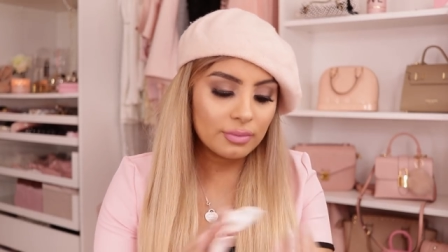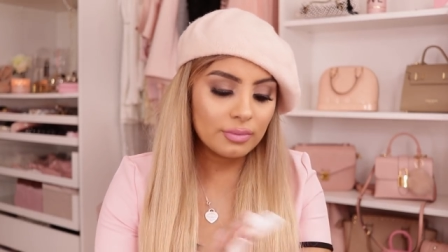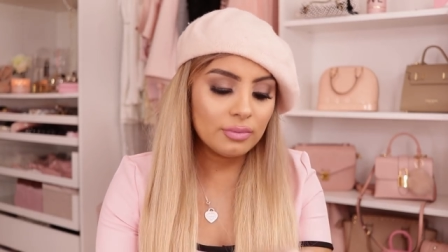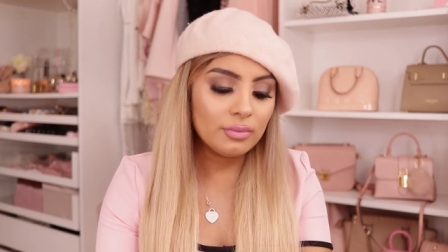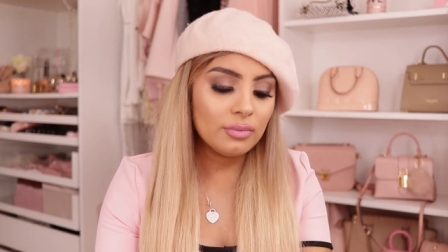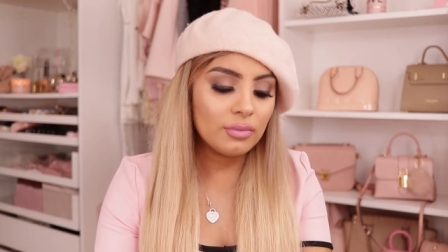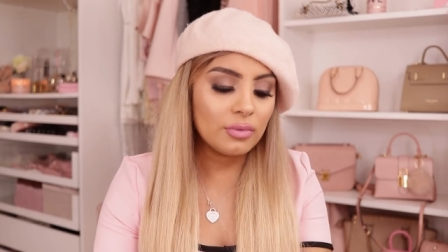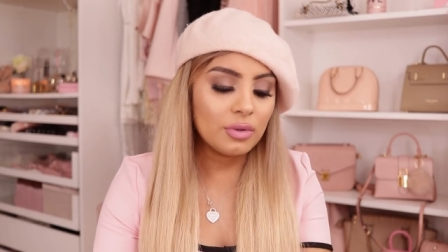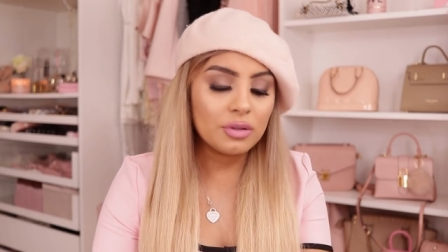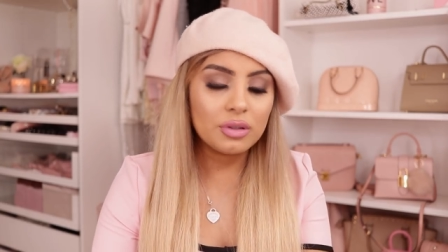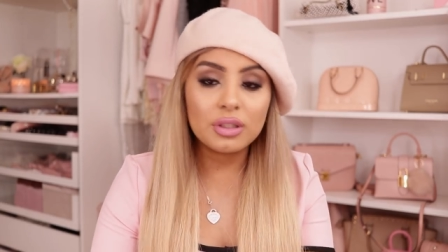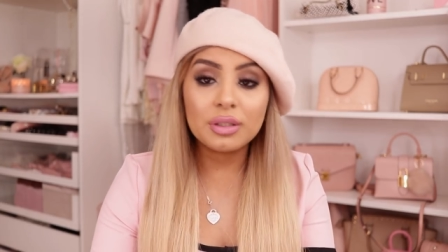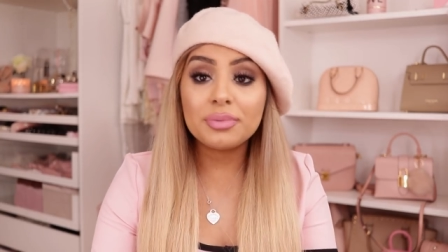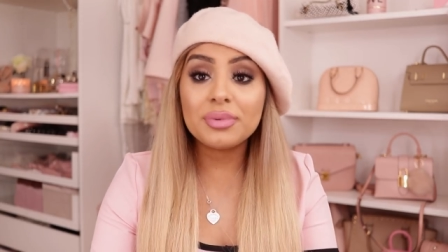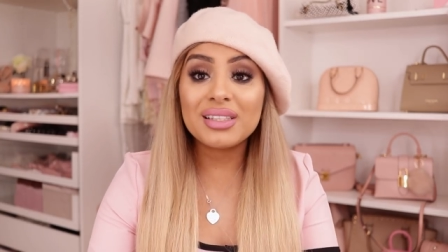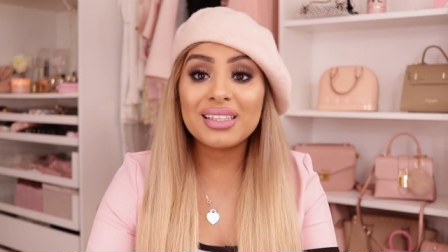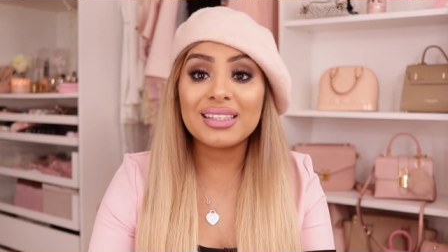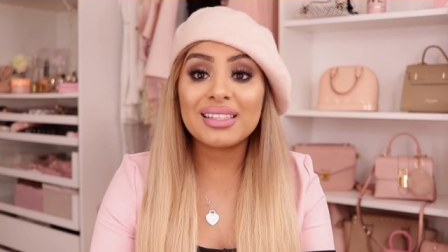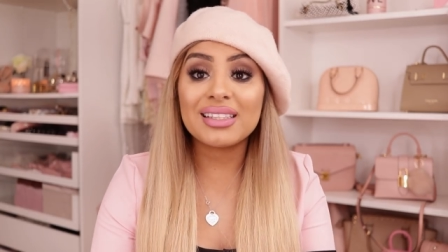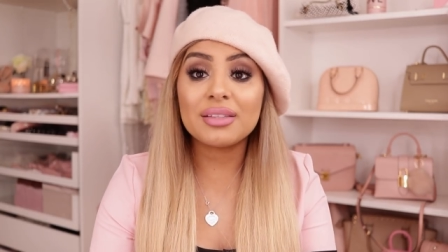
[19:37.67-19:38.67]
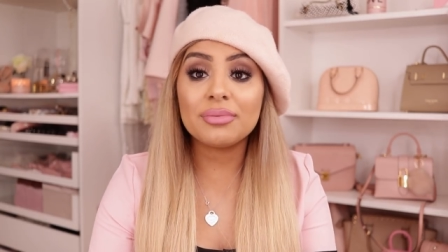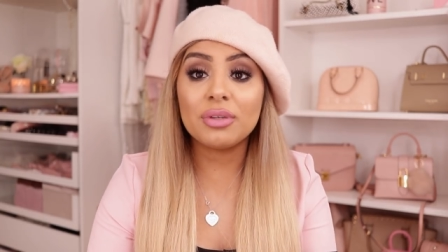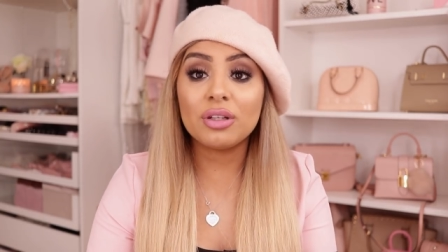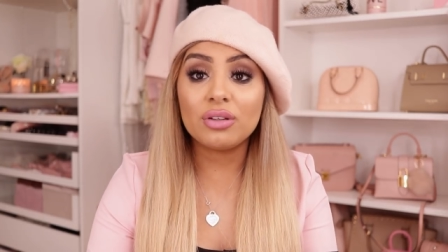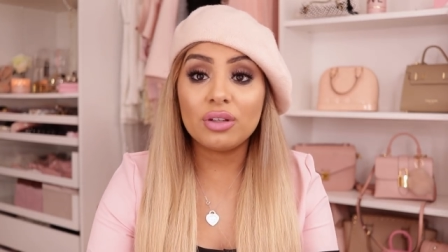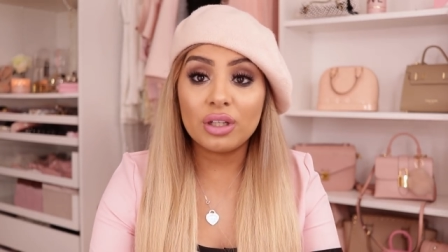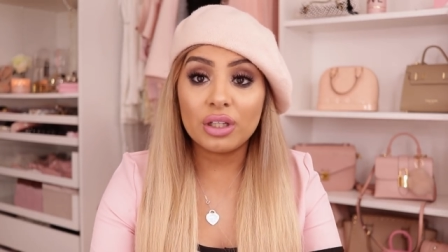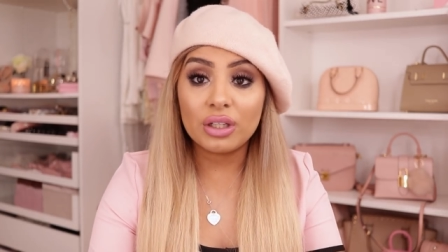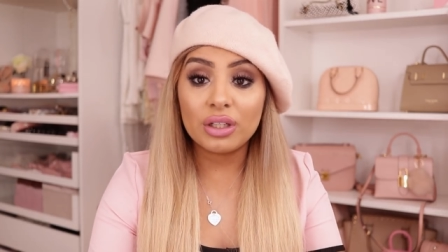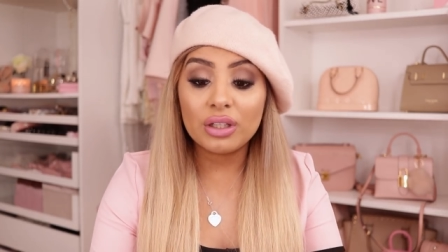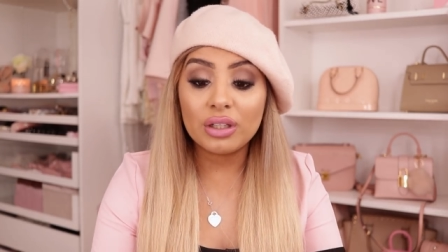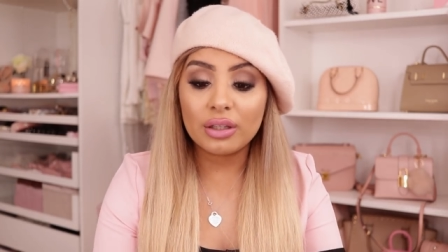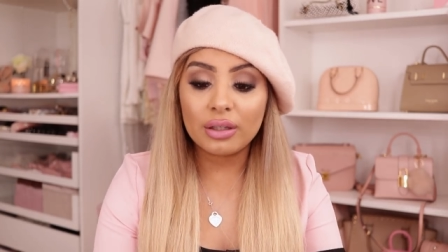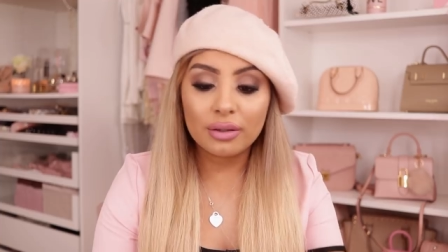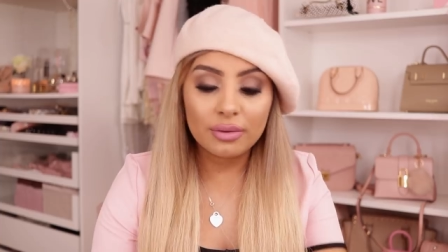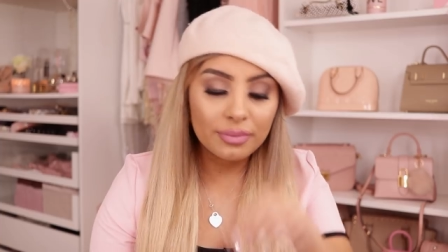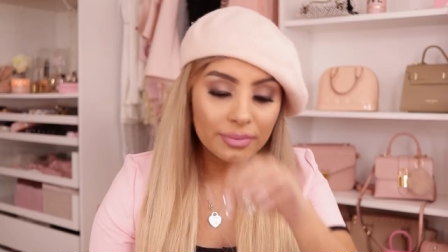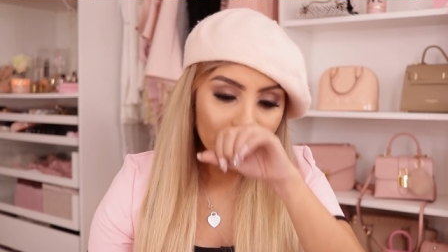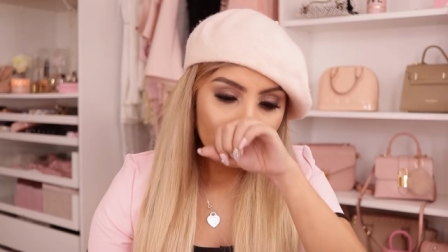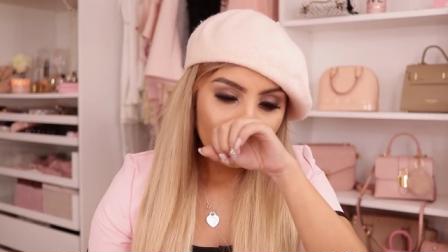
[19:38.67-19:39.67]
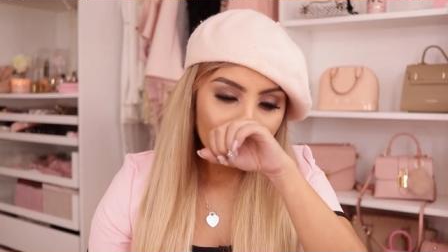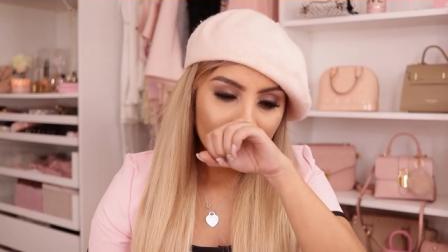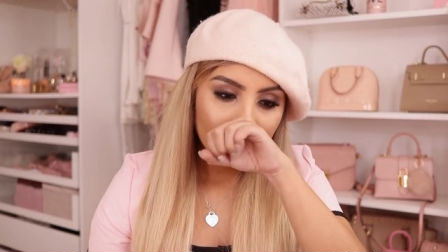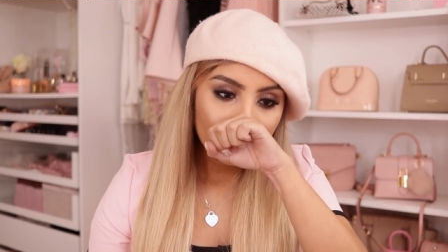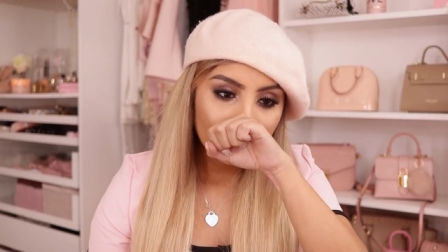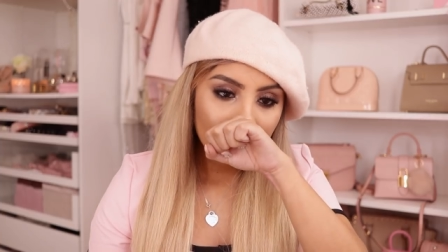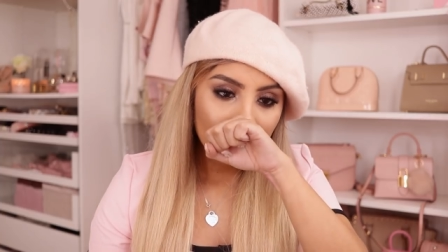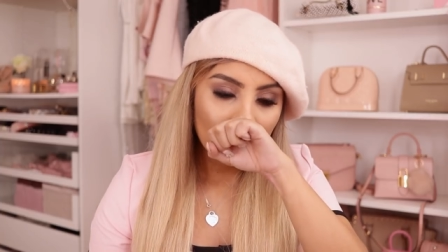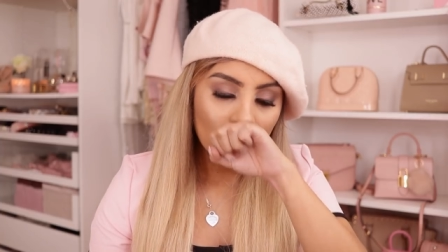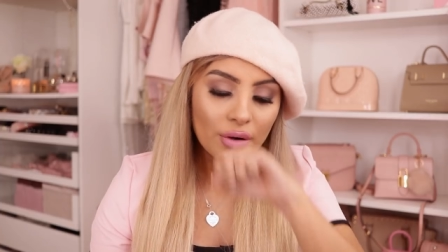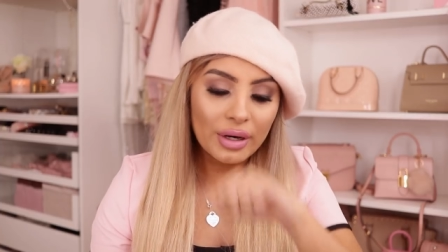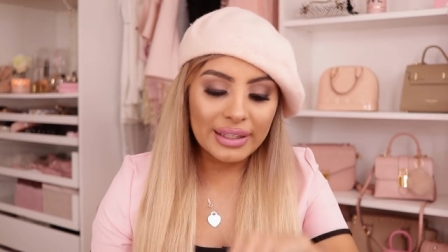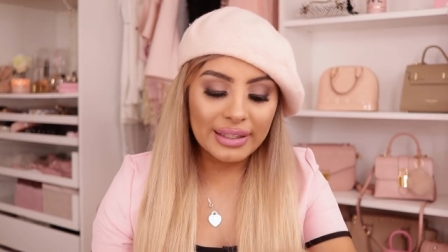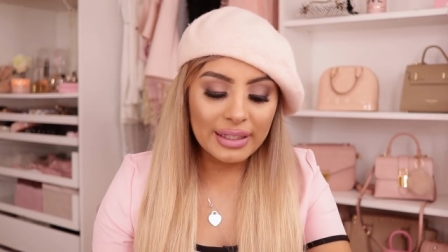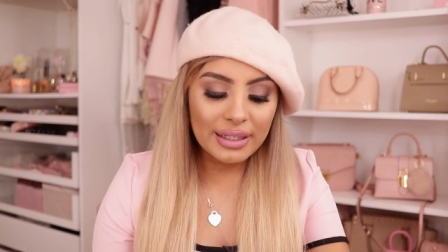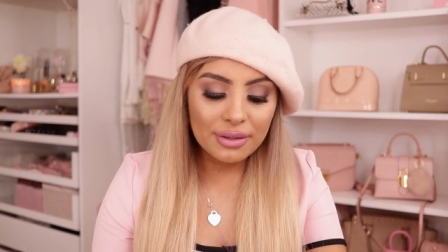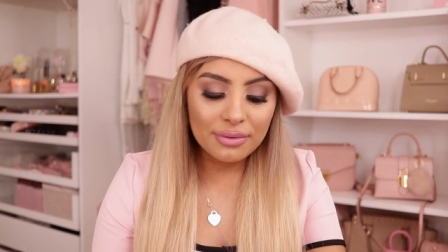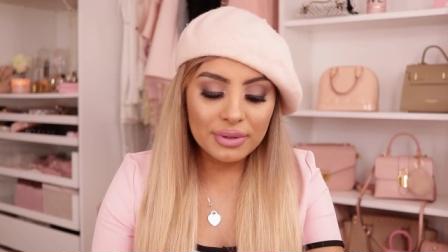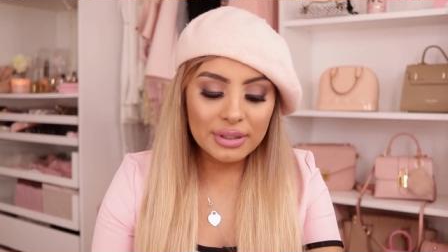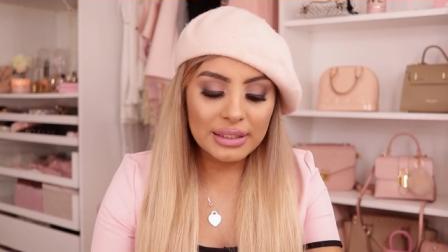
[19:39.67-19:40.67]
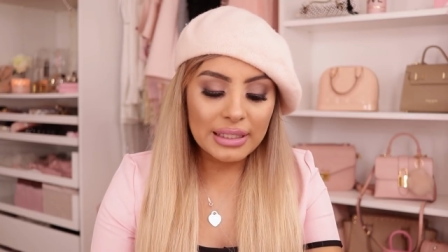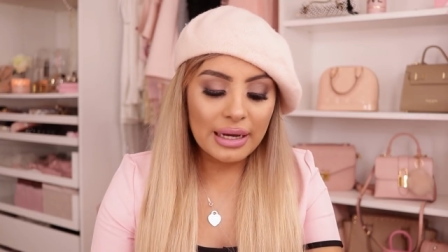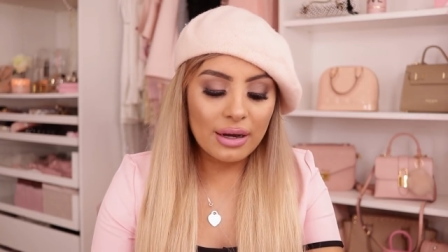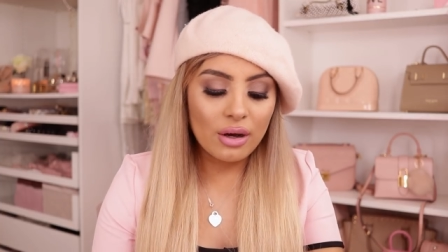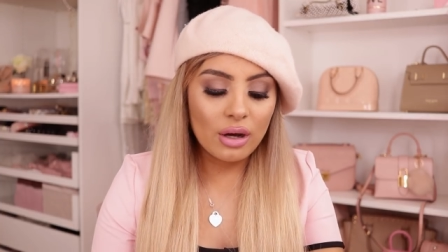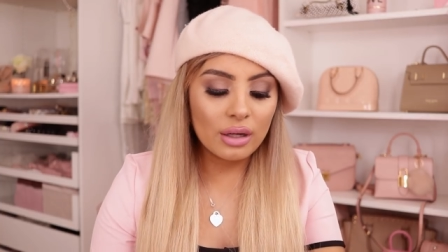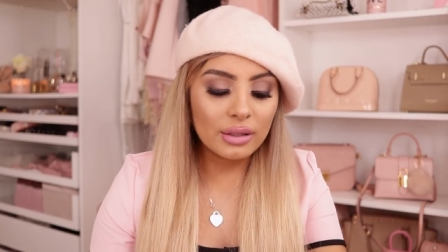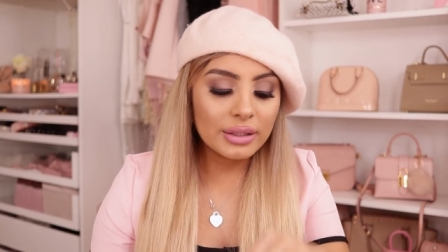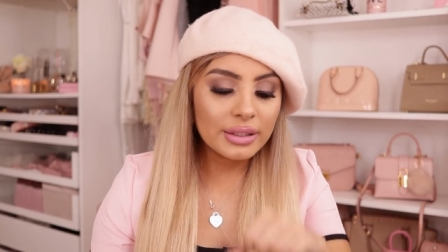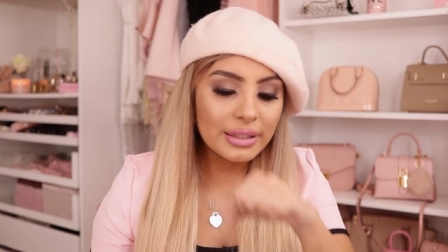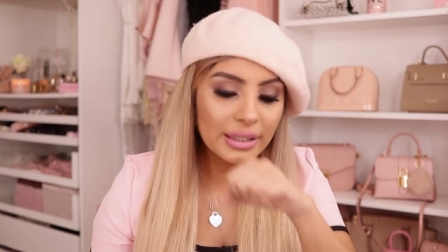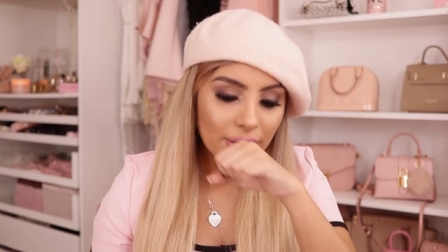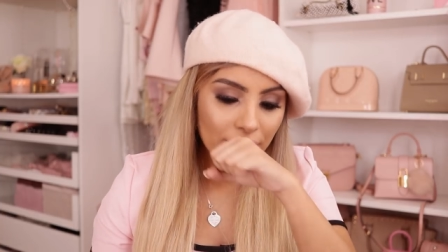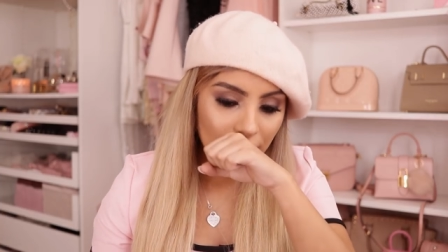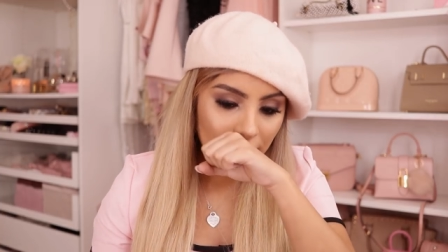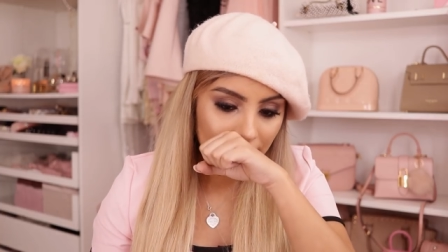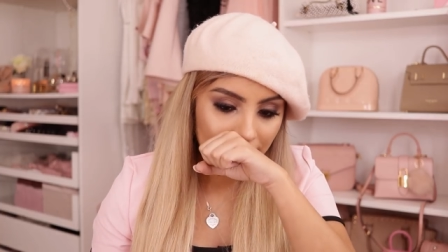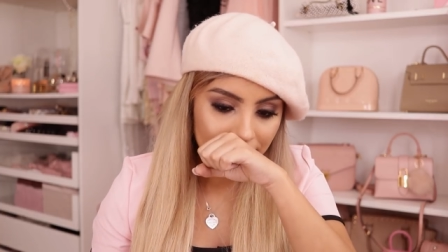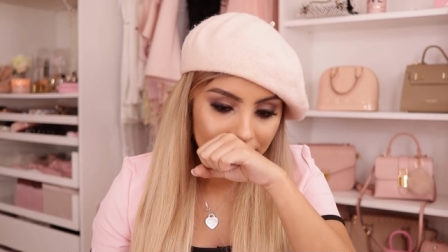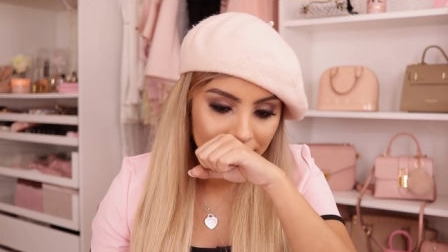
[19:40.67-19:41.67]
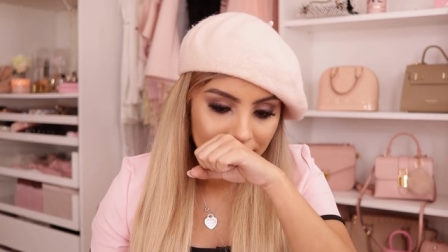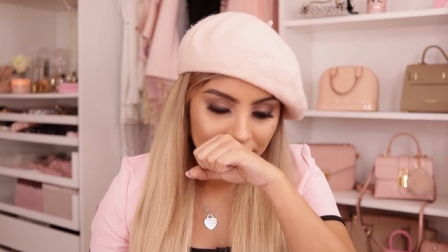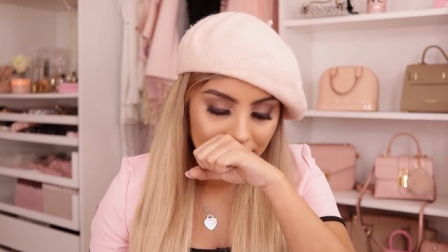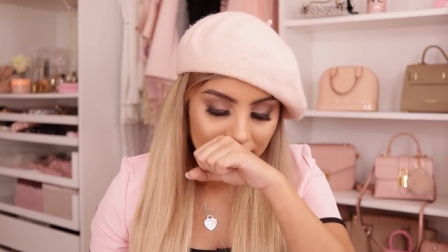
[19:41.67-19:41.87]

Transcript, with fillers: Mm, those lipsticks smell good. Oh, I think it was that holiday one.